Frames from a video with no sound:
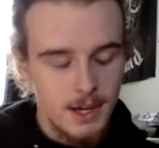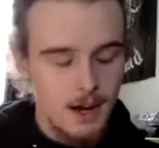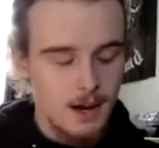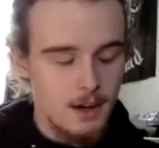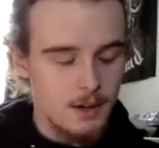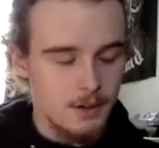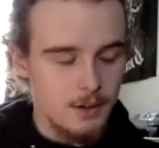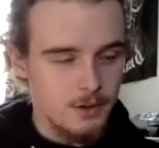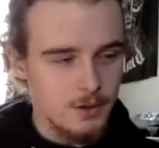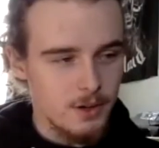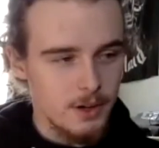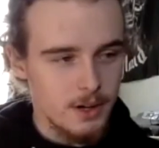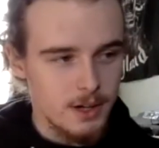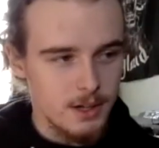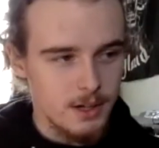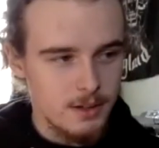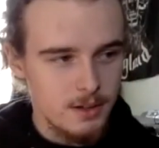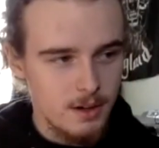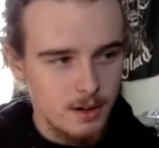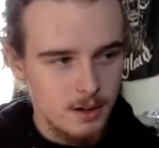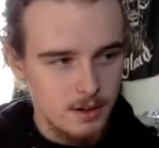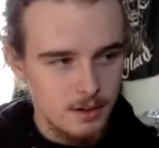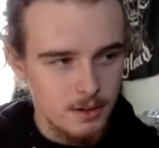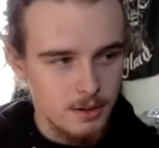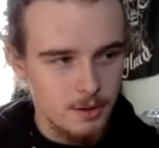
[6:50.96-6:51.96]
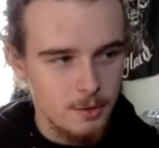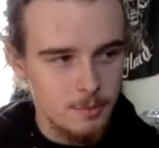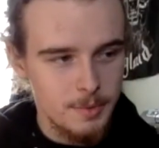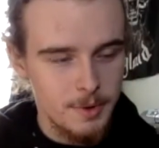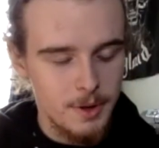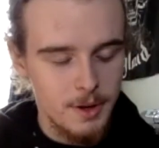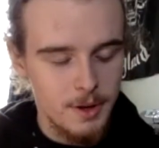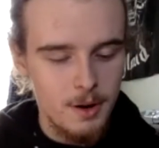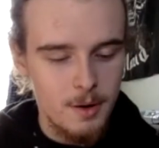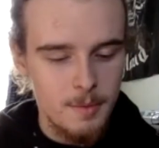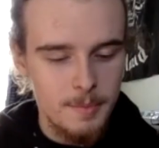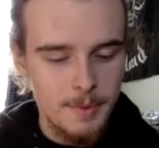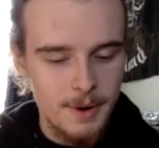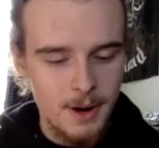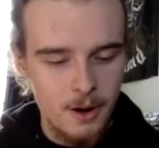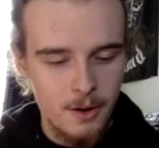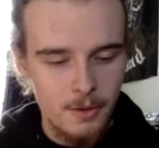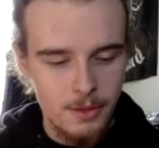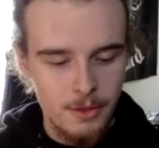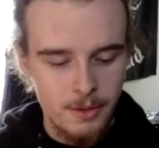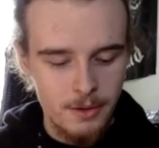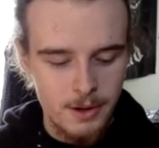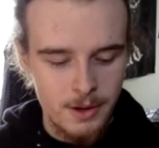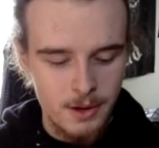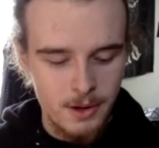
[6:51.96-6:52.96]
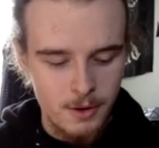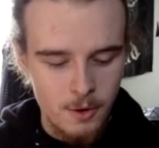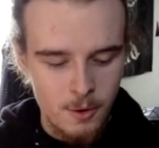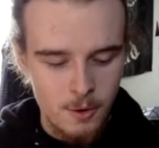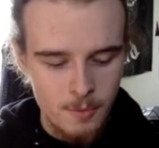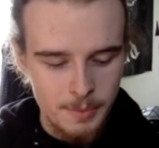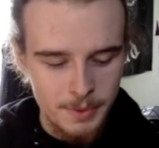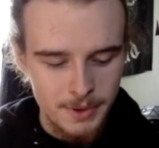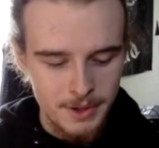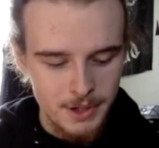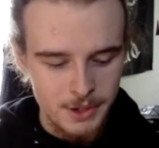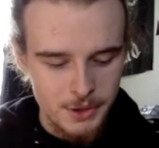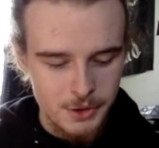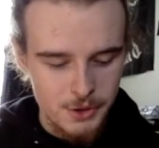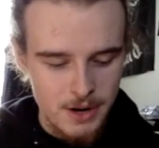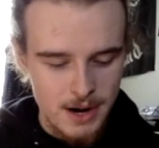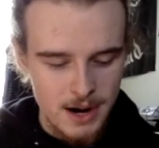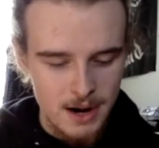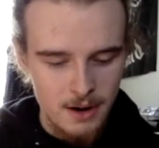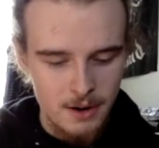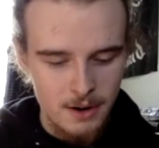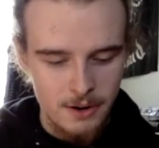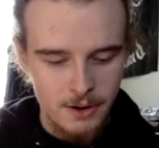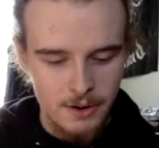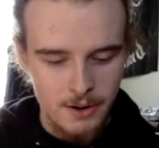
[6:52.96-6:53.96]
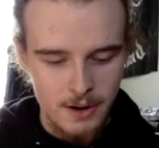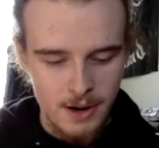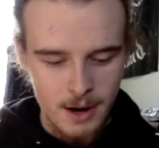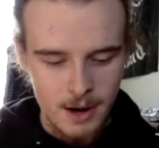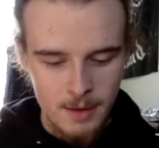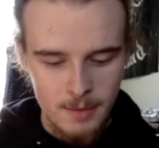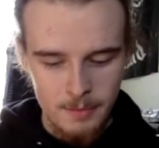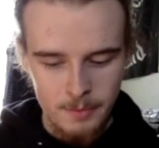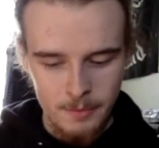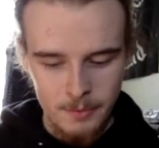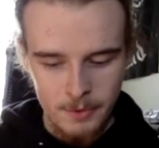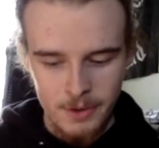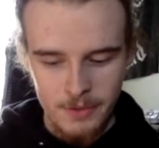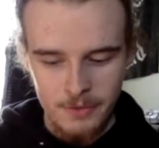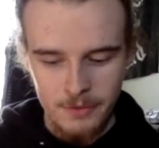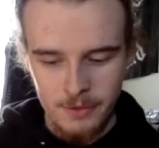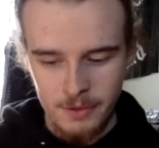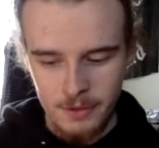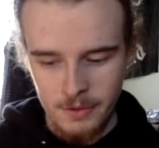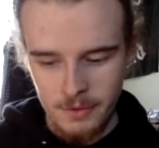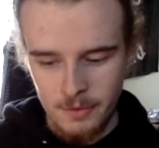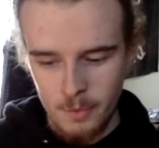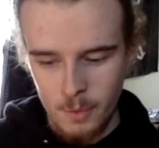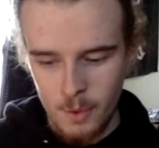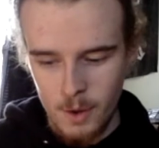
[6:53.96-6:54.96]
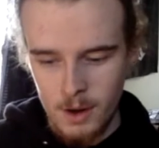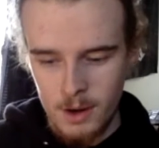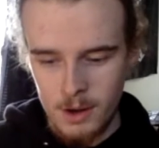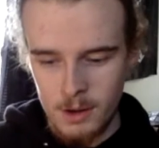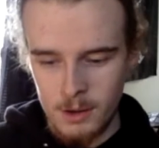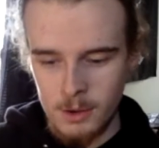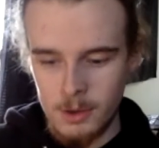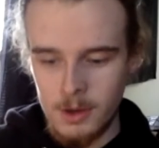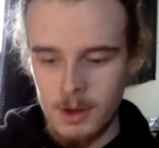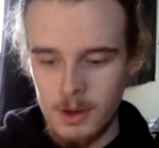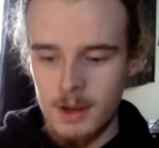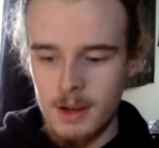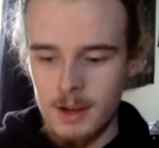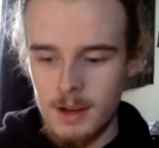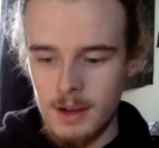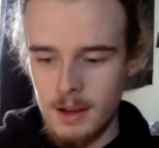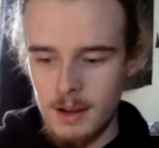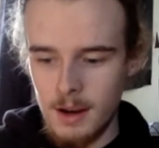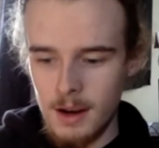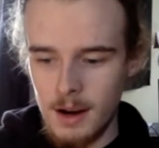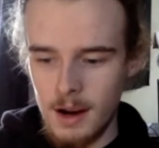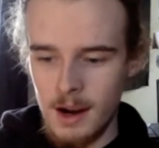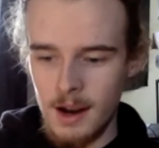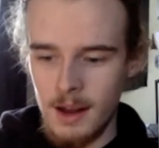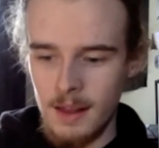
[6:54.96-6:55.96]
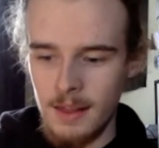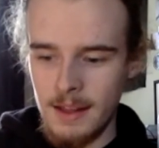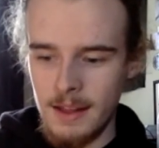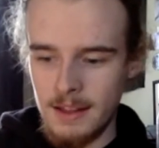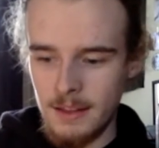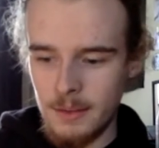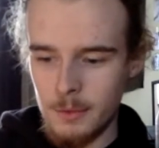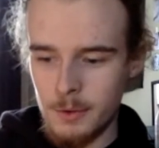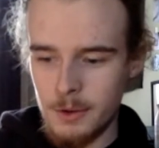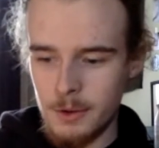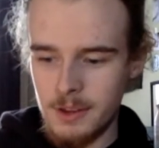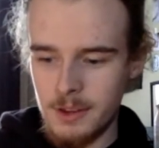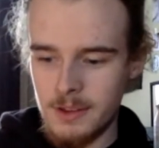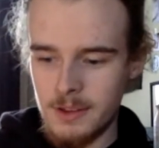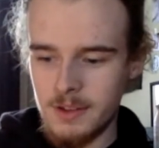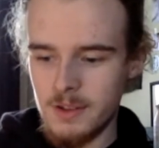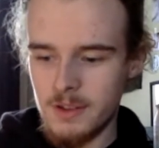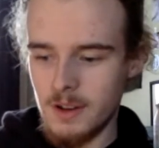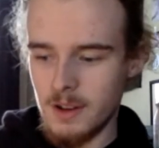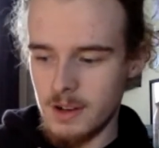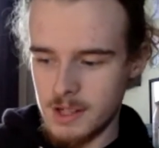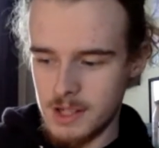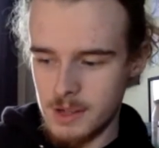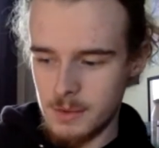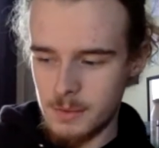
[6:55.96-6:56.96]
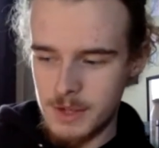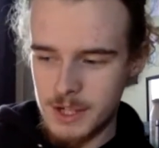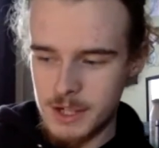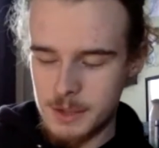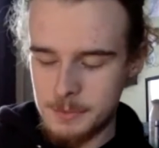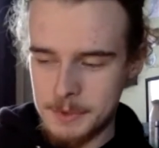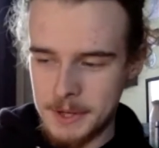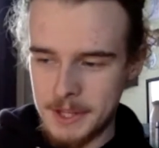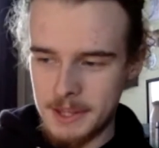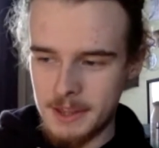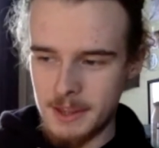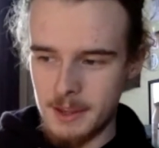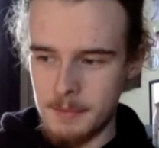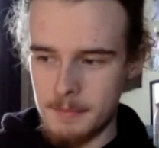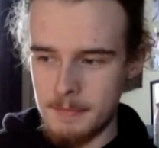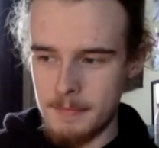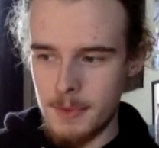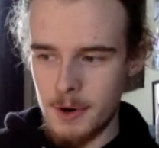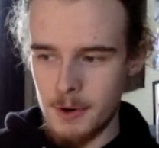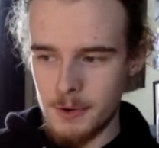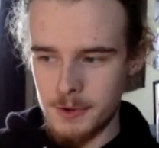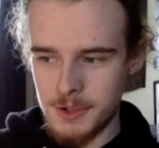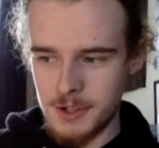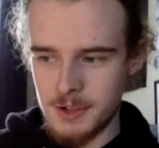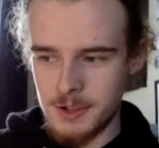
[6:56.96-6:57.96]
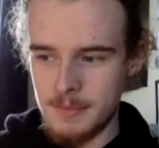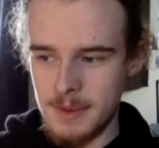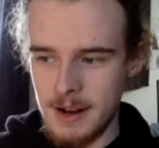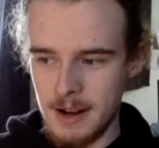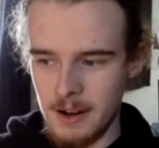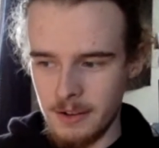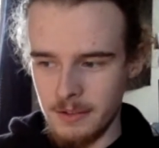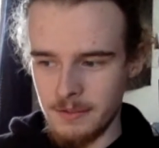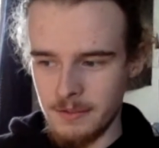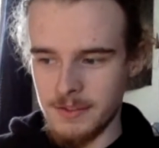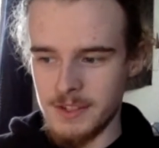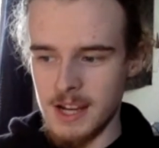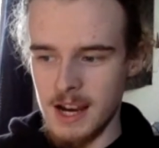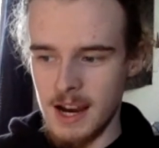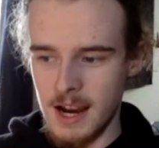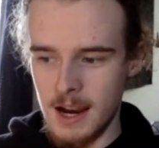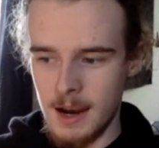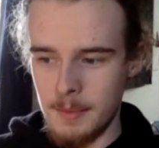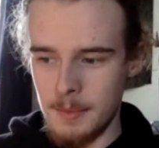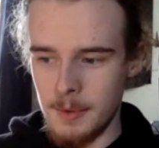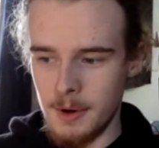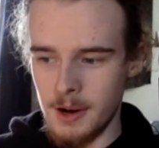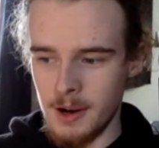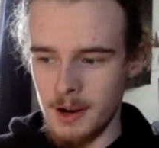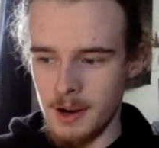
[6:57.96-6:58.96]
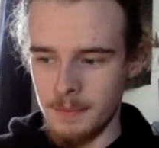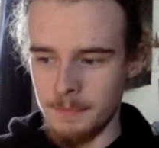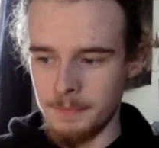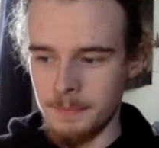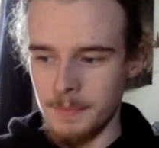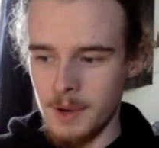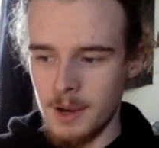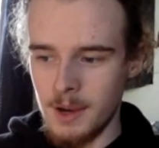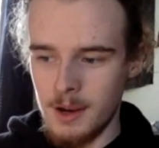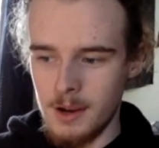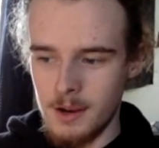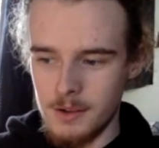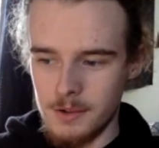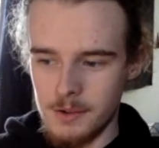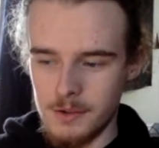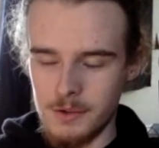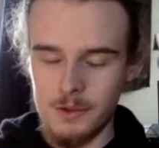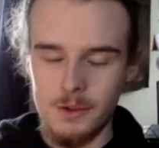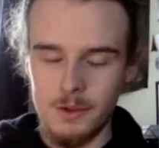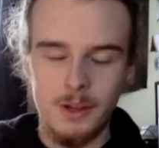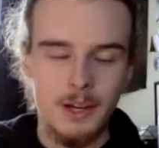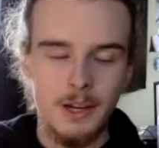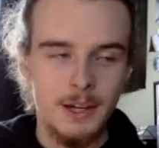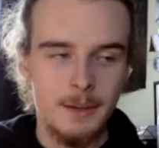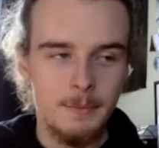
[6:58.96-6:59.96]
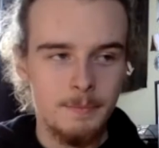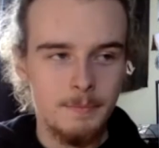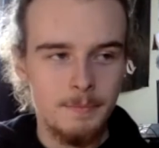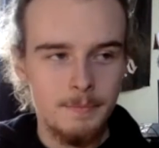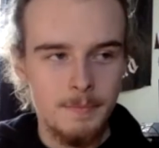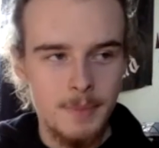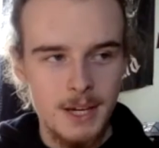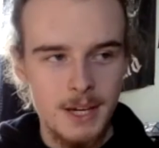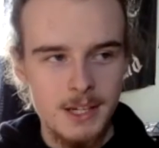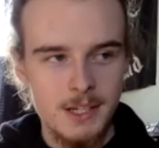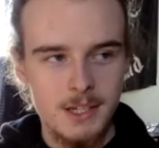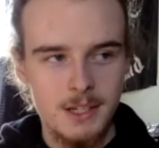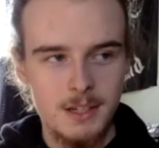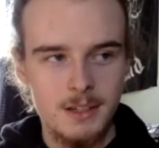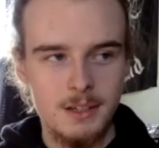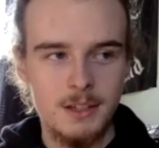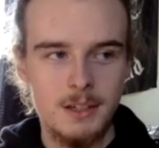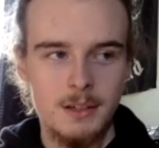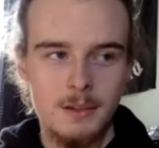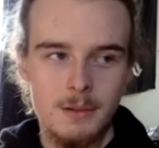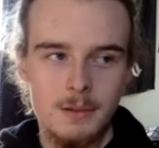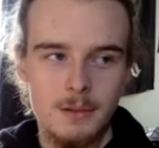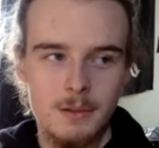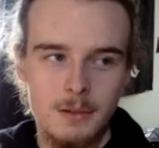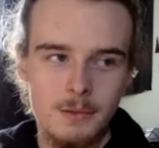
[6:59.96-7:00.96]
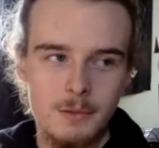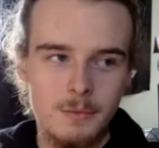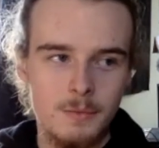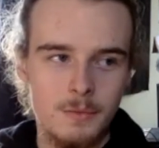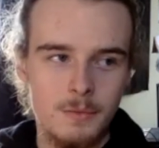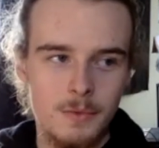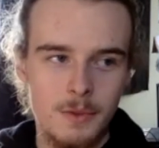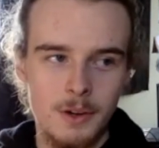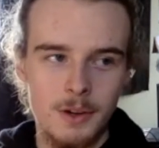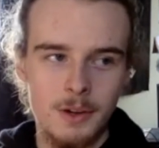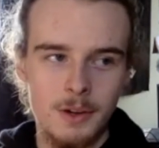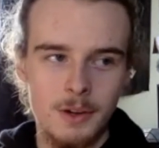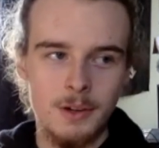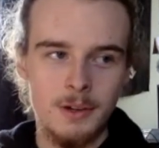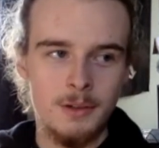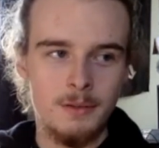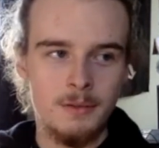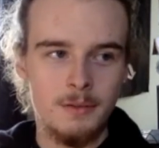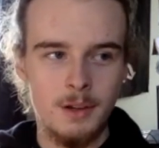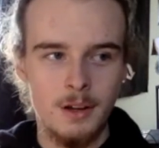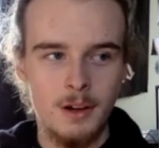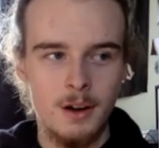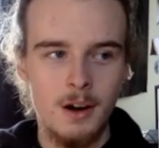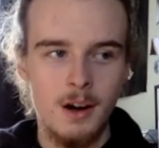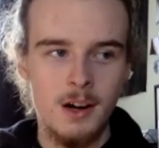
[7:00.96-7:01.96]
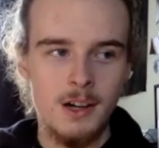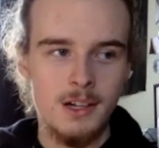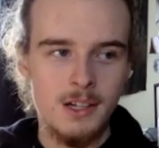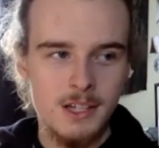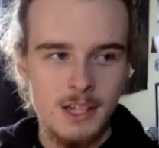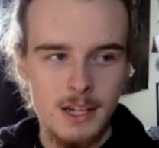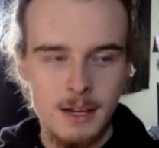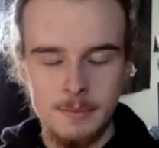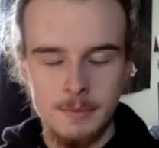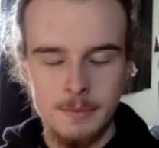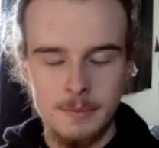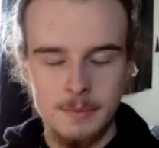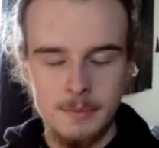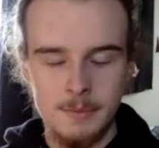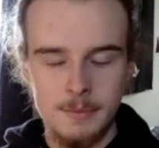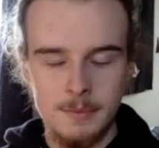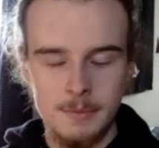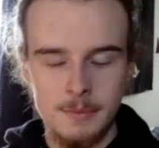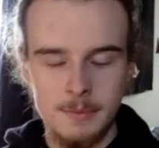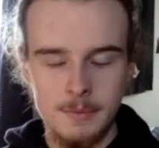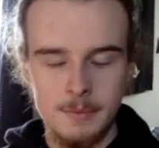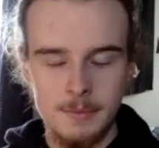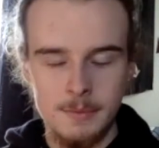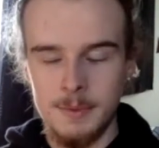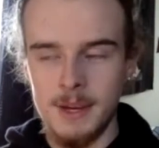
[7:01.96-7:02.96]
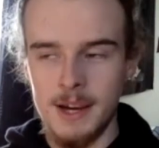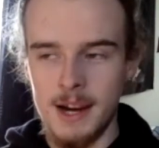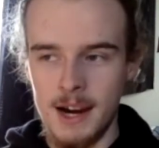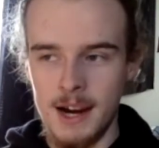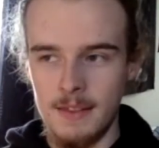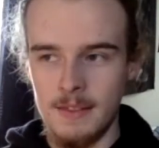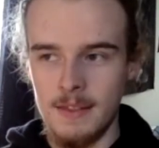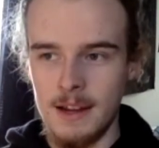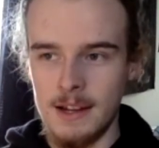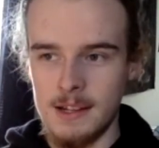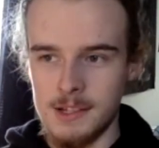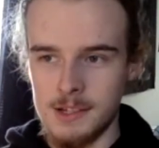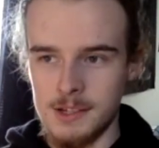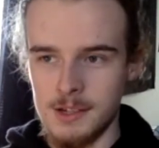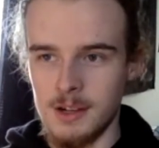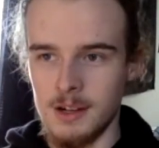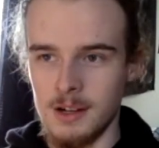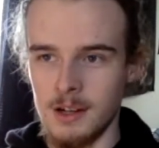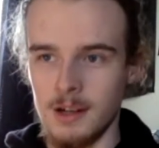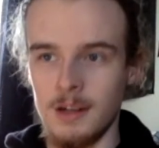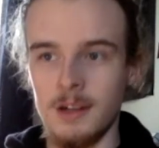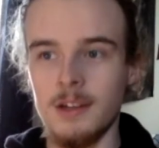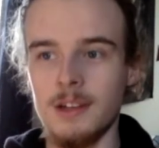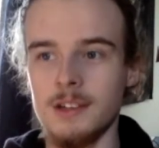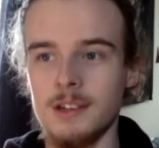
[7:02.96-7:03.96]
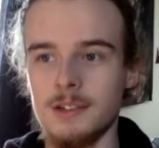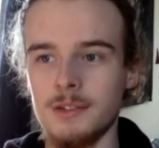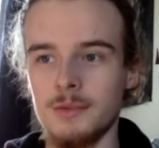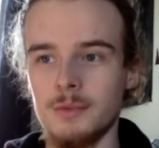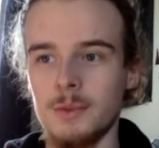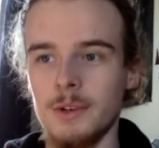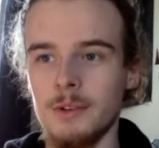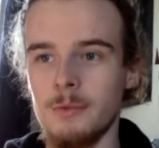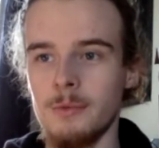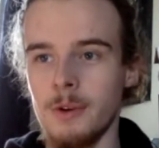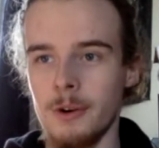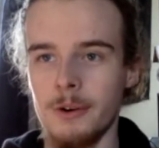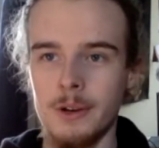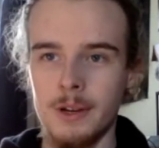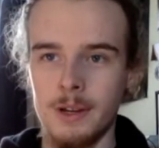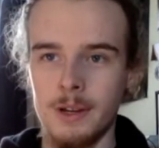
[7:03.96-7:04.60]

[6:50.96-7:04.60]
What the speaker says: So I could talk a little bit about the opening track on our album, River of Woe. That's one of the songs that we spent the most amount of time on. So like basically the concept behind that song is we wrote it